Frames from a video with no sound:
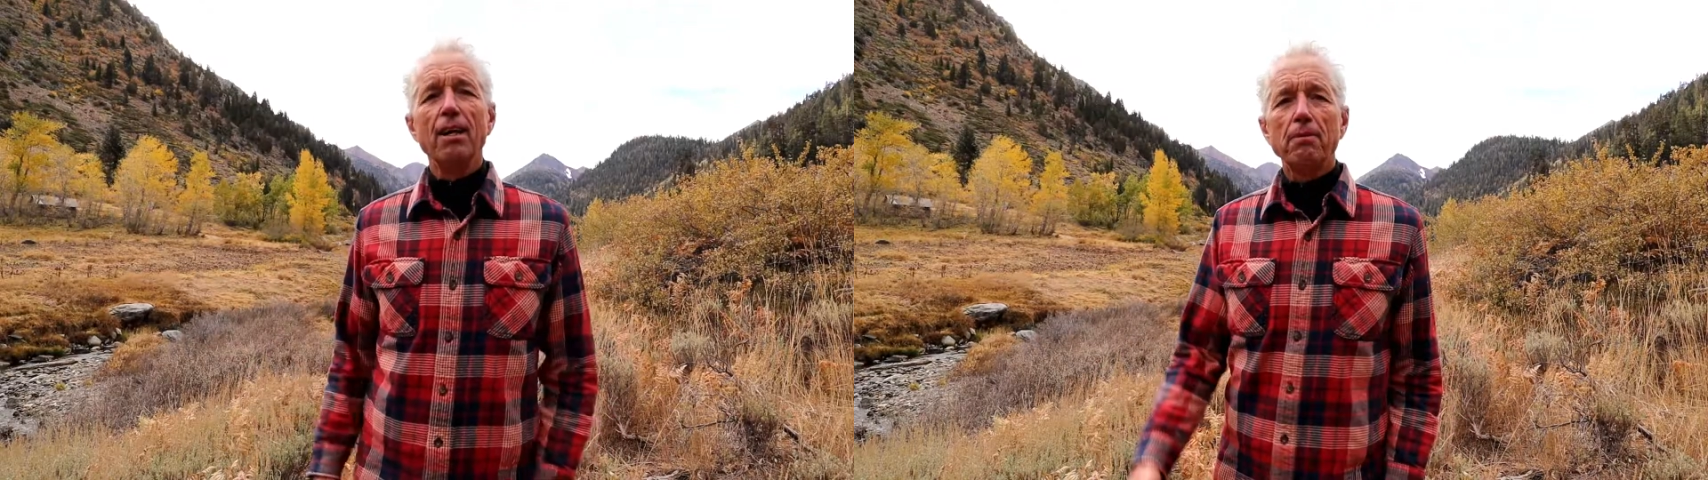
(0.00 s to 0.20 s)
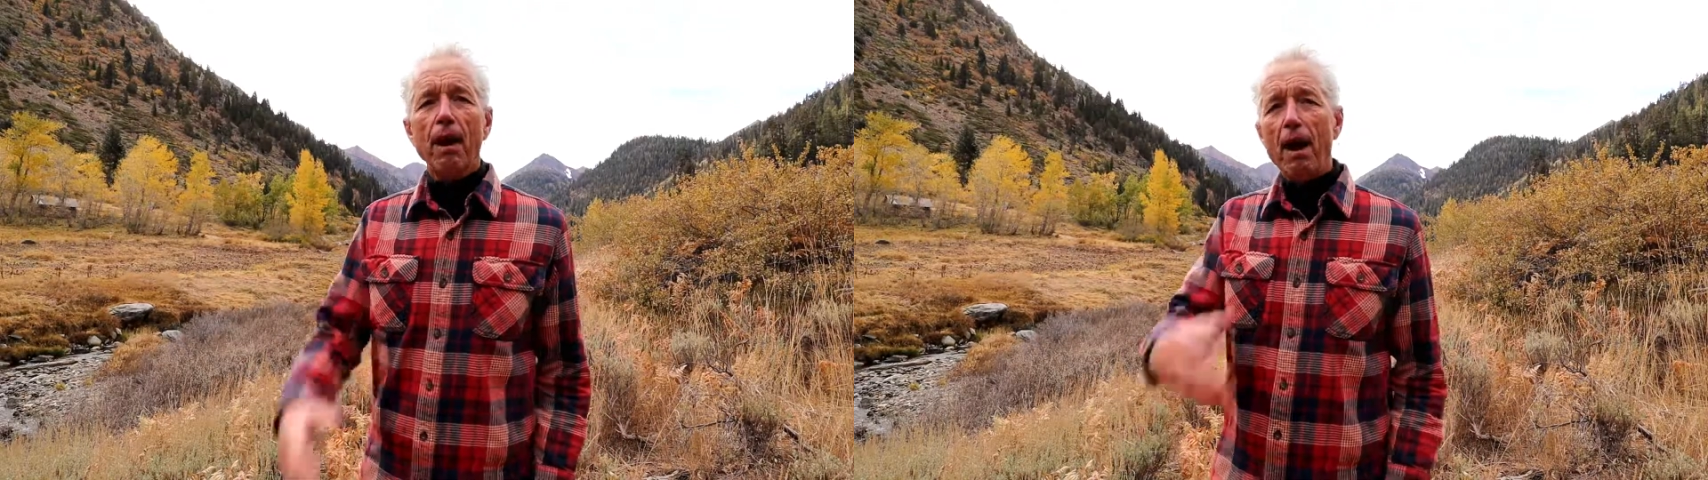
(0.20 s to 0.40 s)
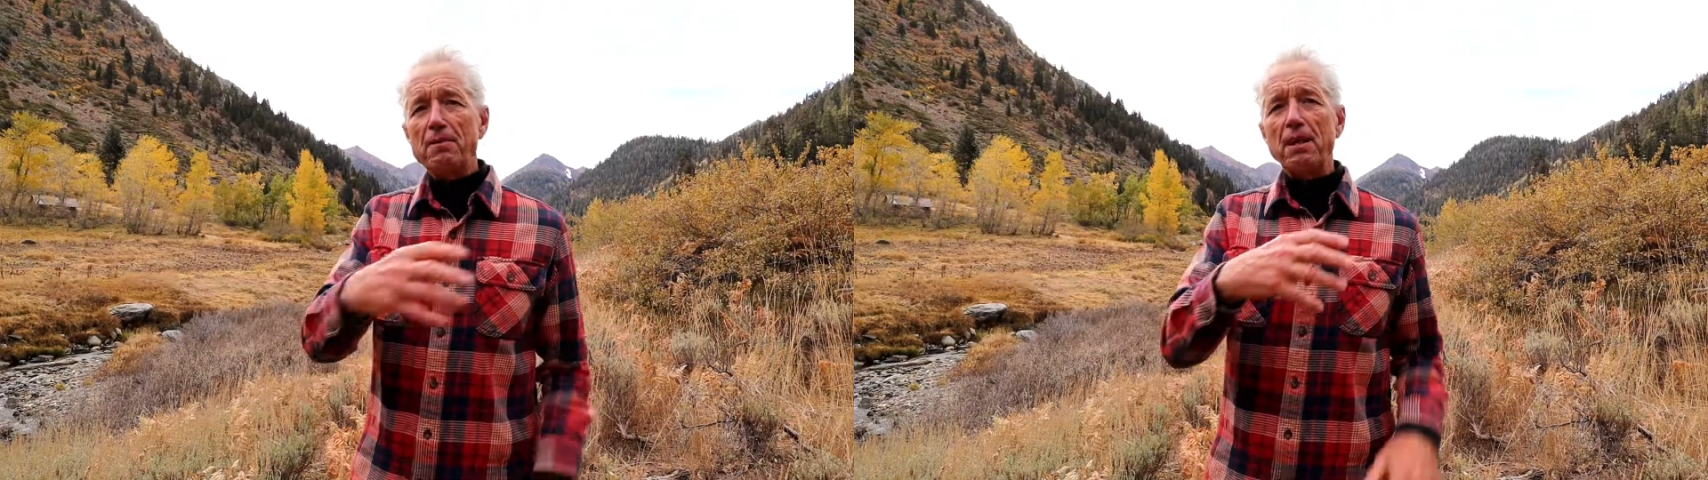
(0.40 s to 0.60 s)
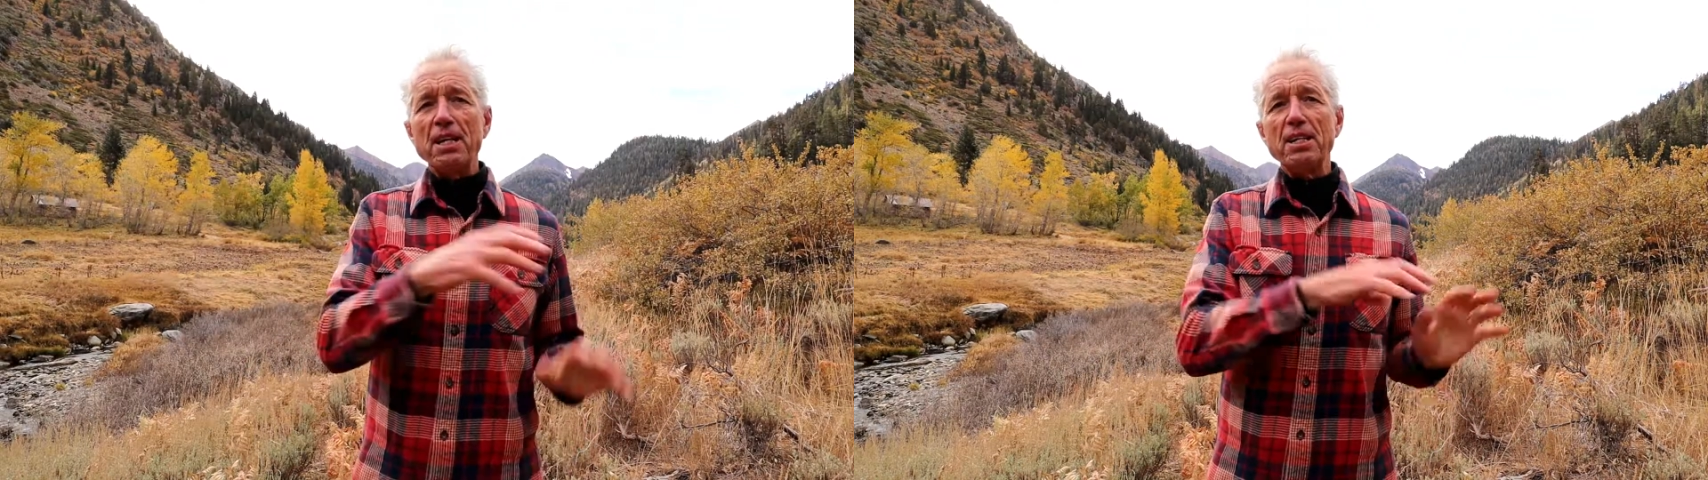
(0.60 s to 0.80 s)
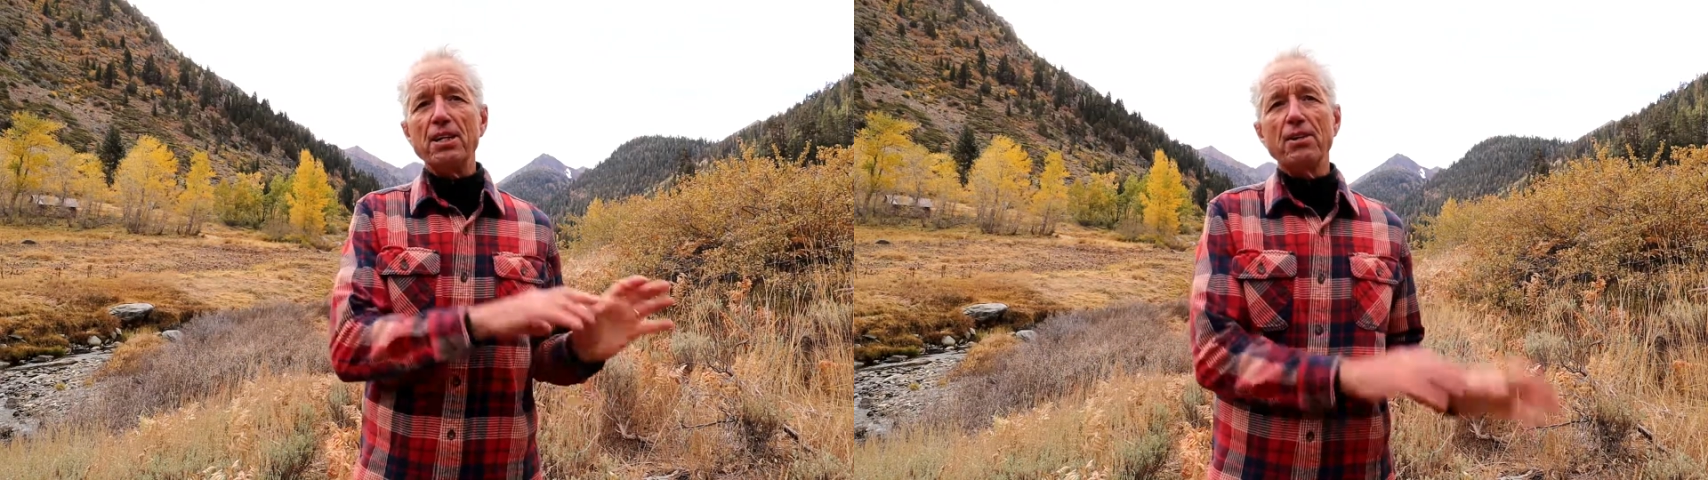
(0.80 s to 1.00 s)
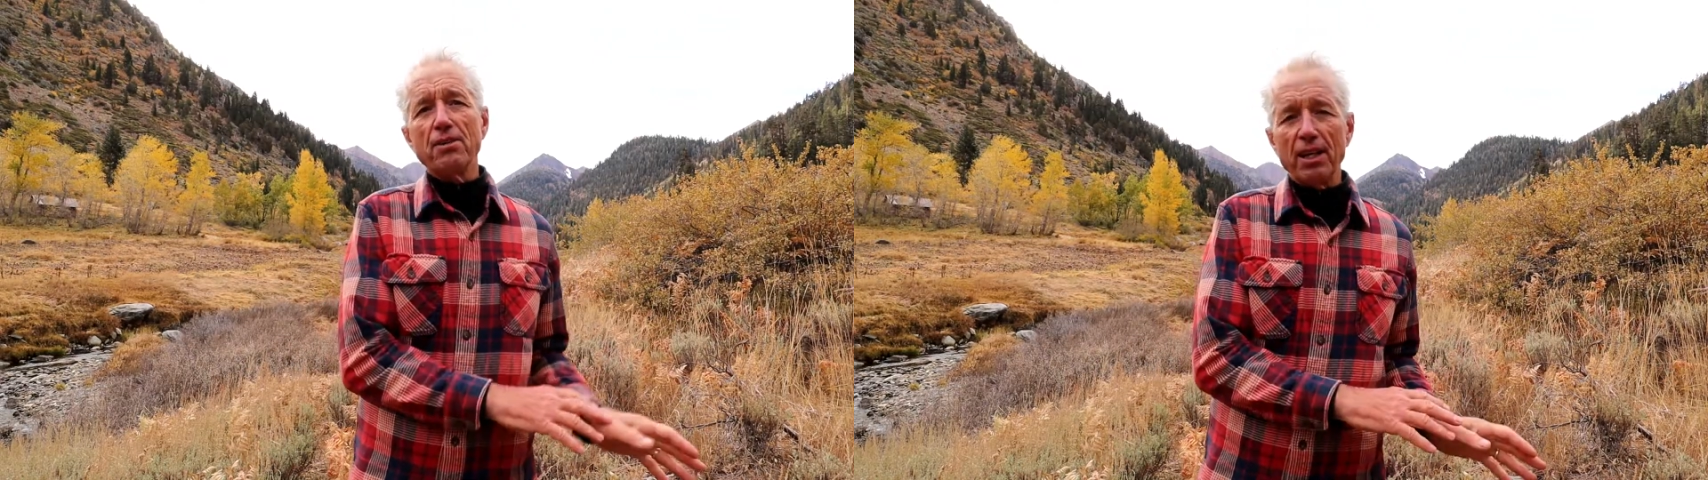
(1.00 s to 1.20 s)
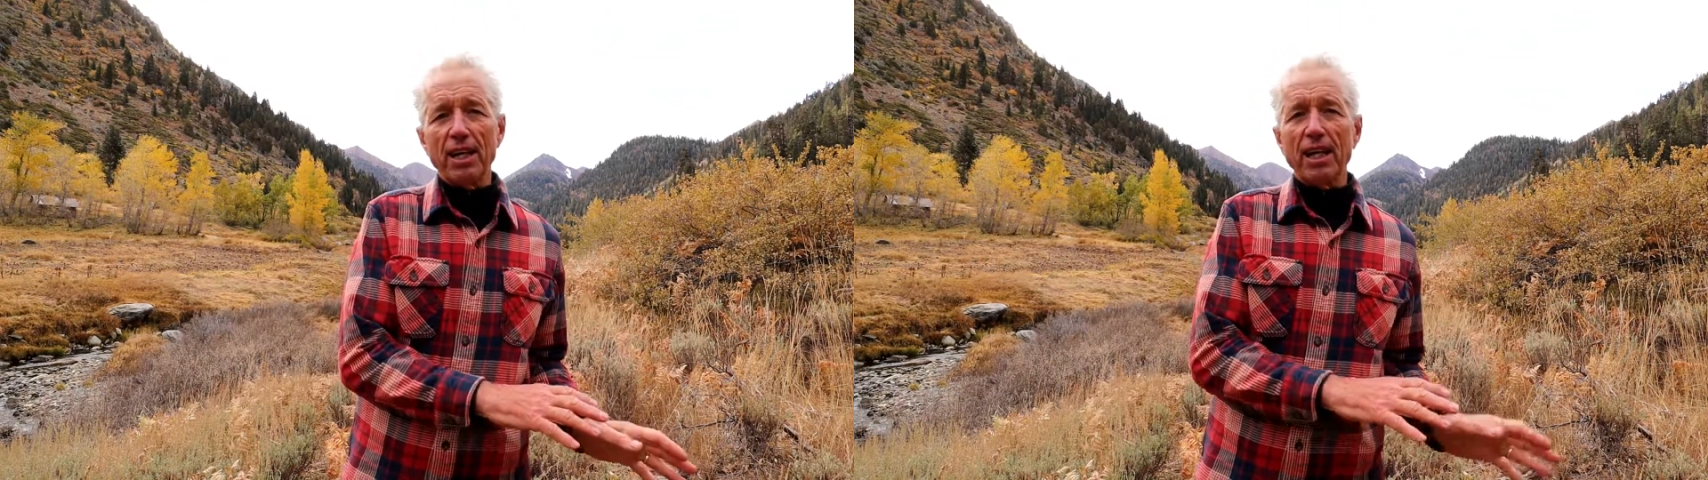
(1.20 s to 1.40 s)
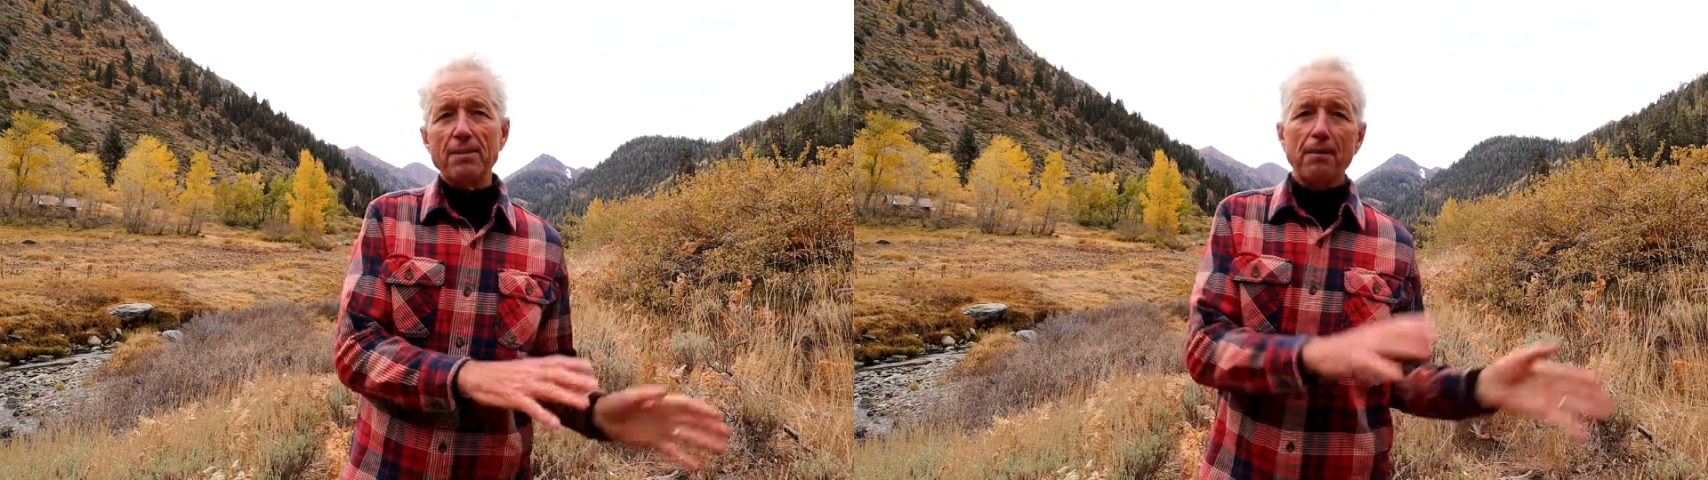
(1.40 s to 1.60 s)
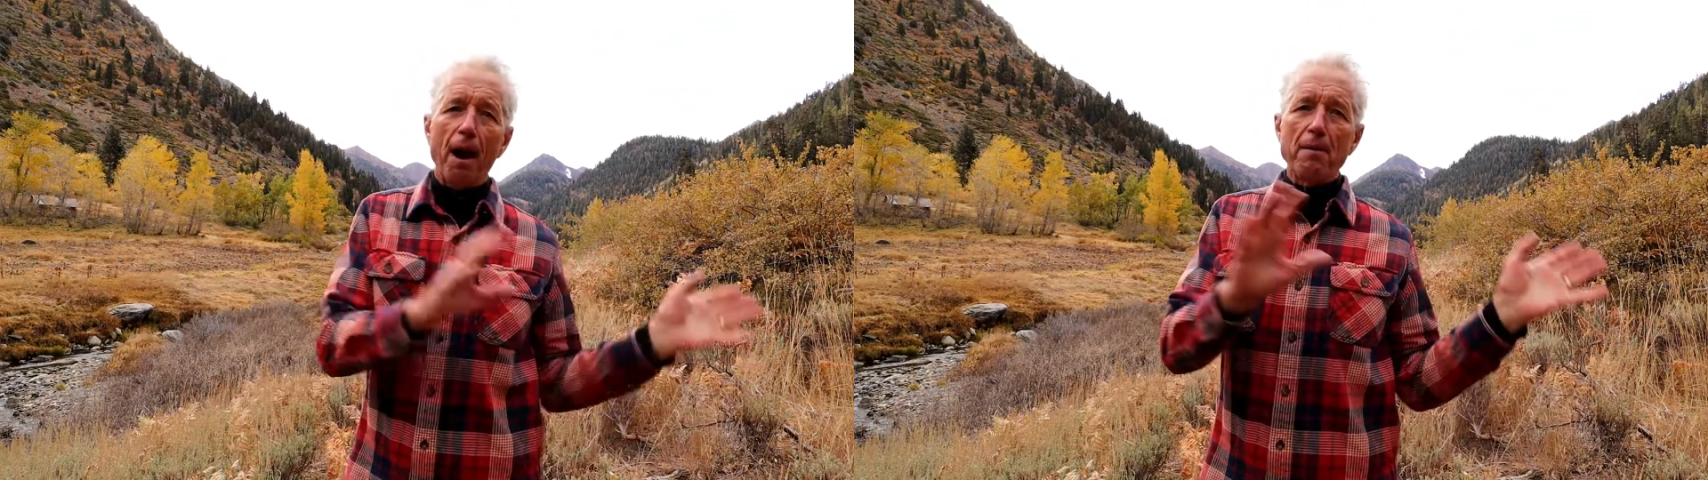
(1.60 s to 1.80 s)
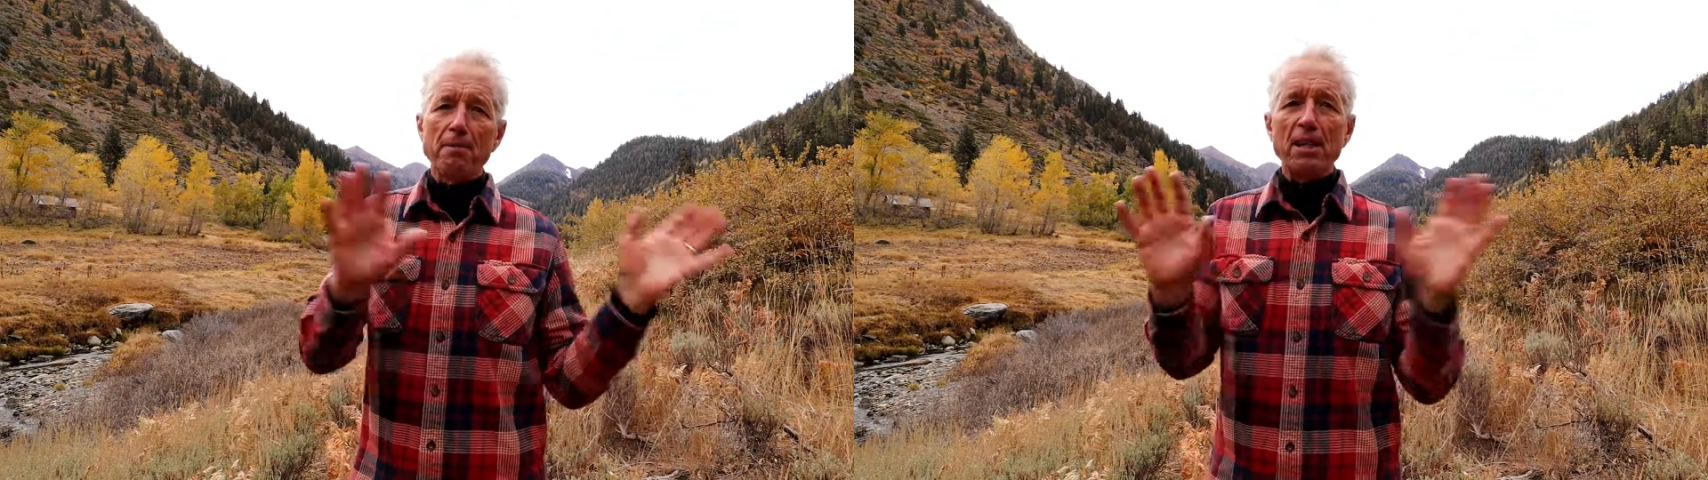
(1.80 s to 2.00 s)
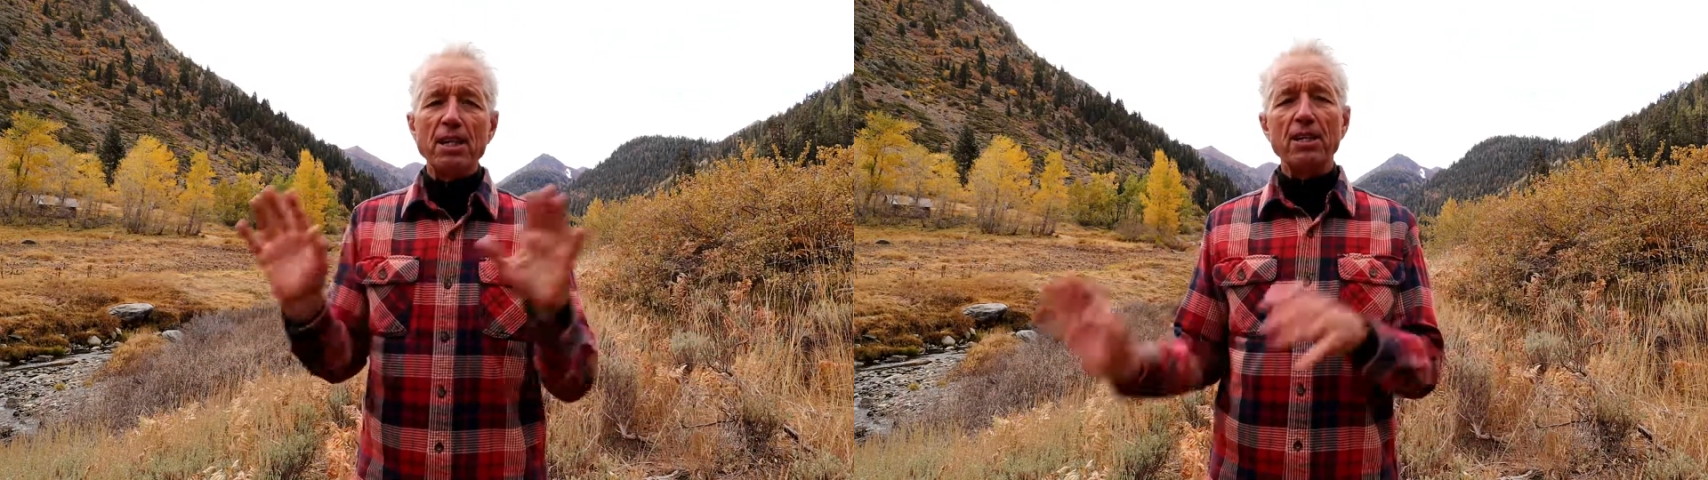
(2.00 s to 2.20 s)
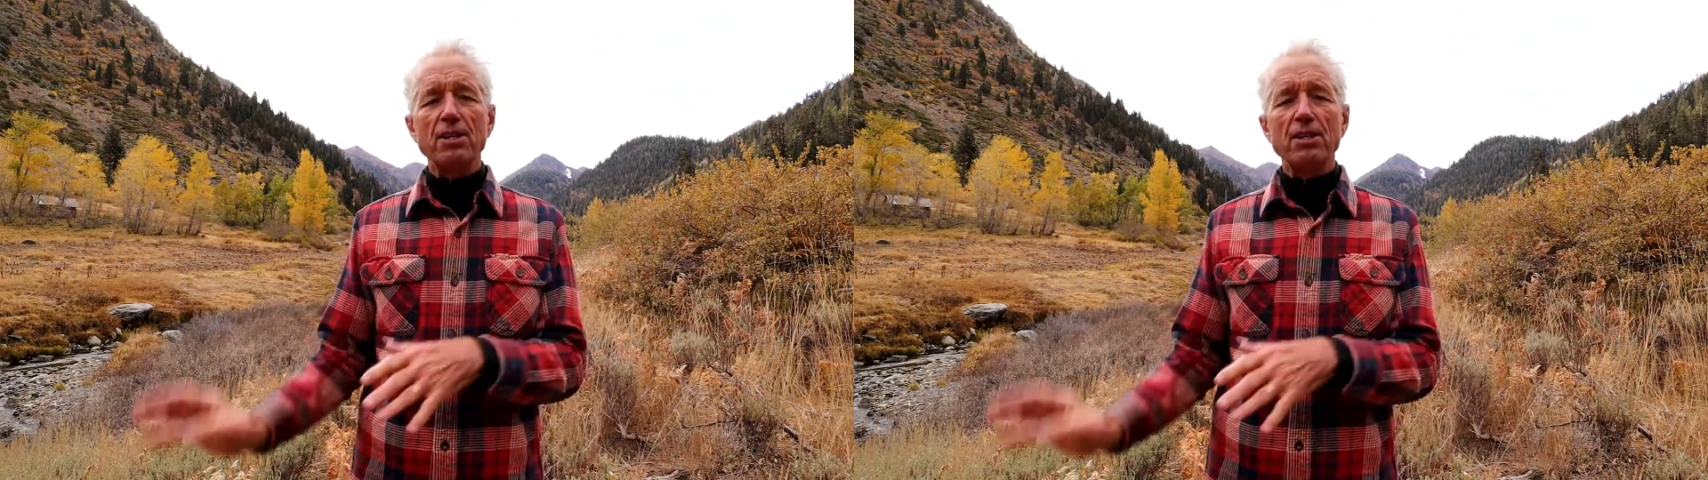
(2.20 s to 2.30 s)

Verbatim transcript: Perhaps I need to do this. Perhaps I need to